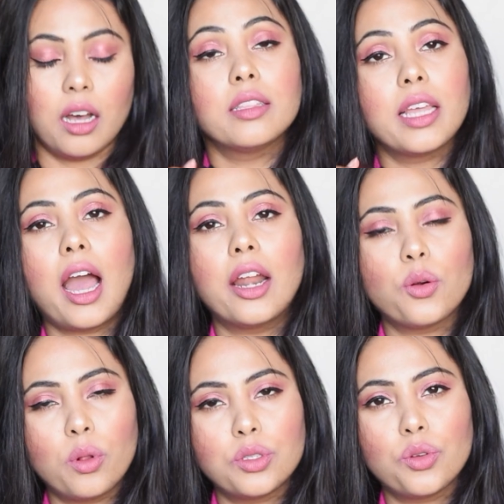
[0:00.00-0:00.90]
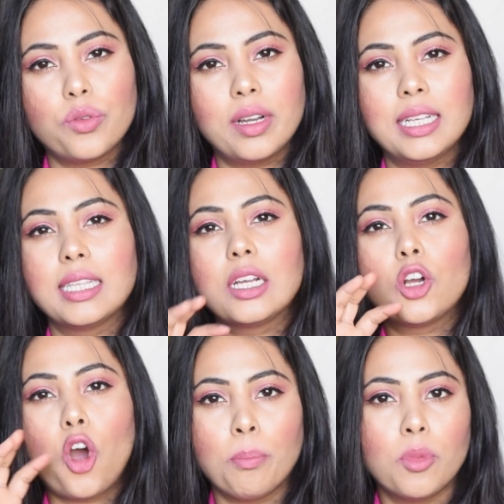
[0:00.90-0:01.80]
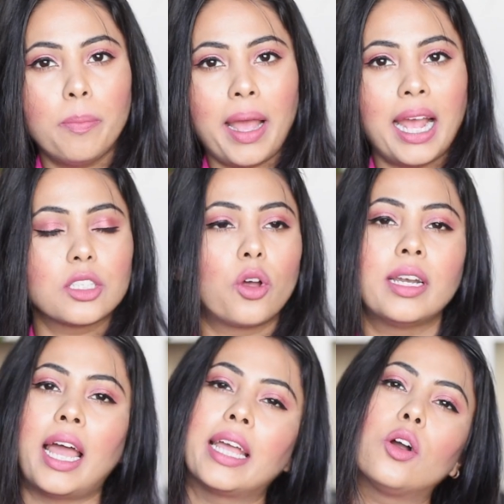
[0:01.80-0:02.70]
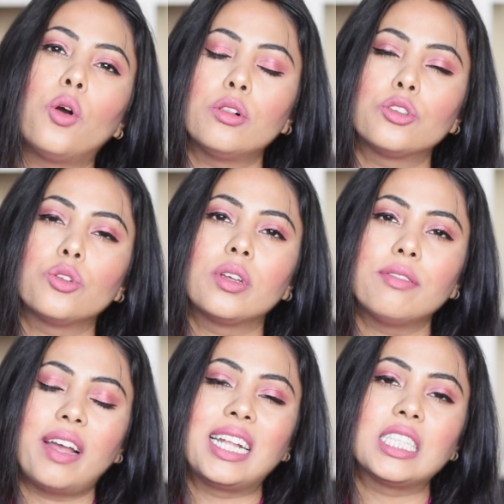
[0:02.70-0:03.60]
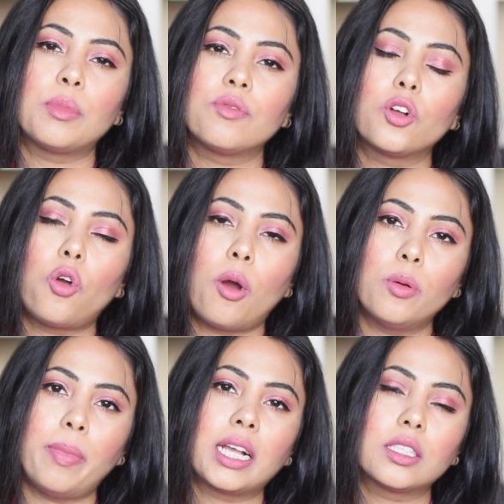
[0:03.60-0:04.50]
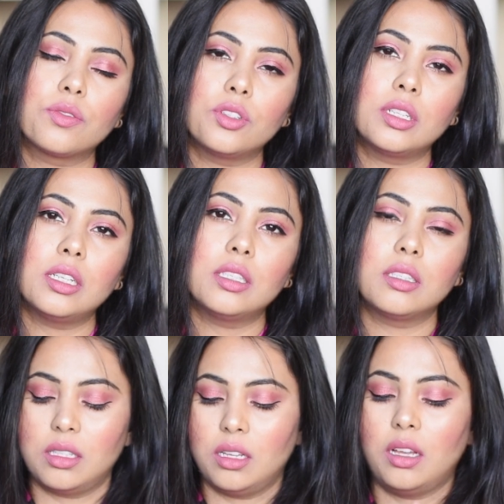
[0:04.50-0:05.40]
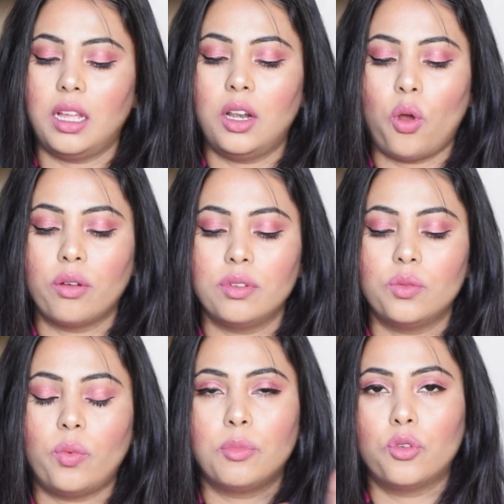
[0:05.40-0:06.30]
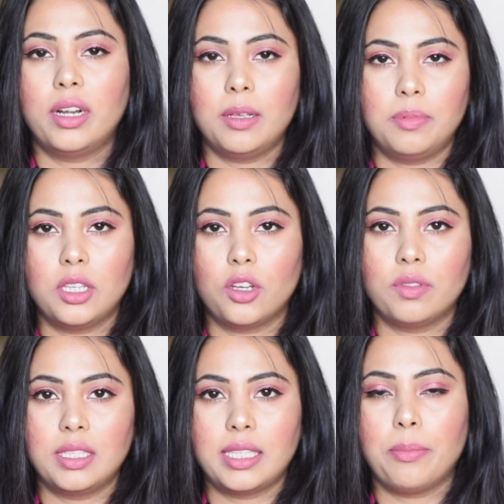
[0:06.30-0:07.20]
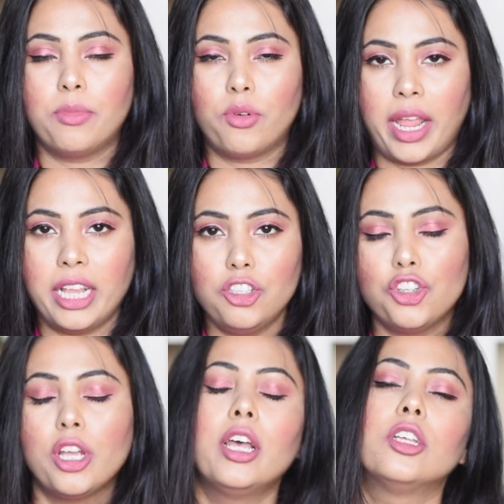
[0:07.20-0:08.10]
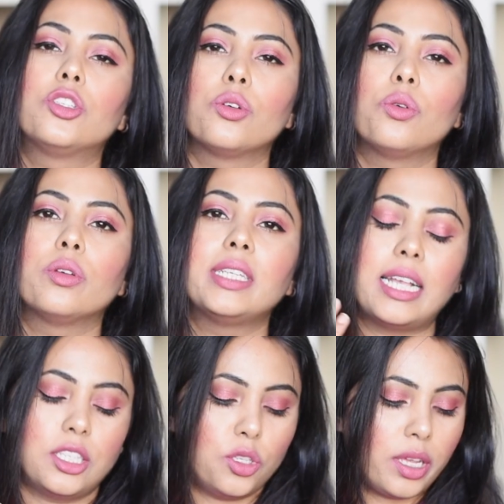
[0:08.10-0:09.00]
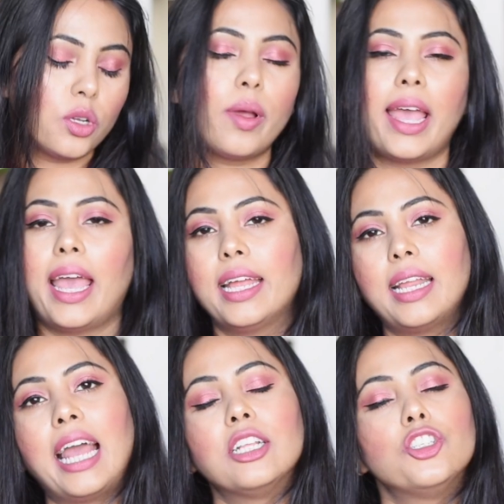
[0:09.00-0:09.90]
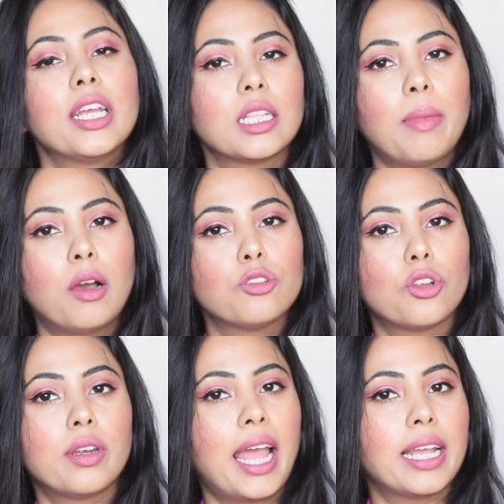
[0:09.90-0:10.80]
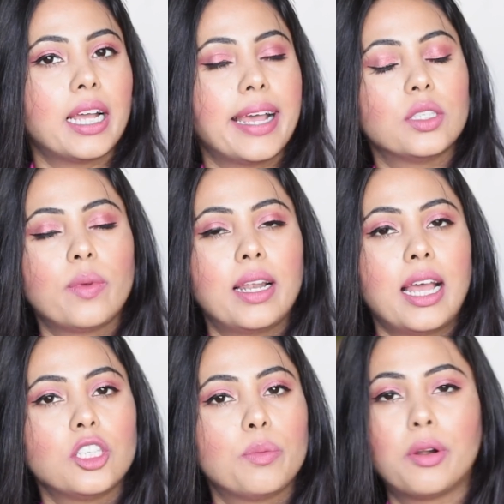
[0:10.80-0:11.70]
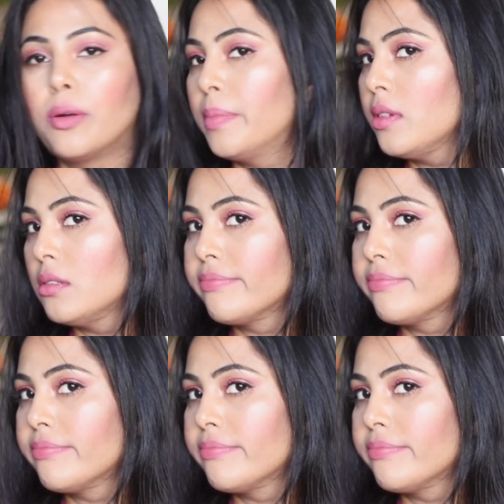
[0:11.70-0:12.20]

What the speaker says: they are also releasing combo packs on Nykaa. Also you can find some of the combo packs for this along with one more lipstick of the same range. So yes, you can go ahead and check them out on Nykaa as well as Purple.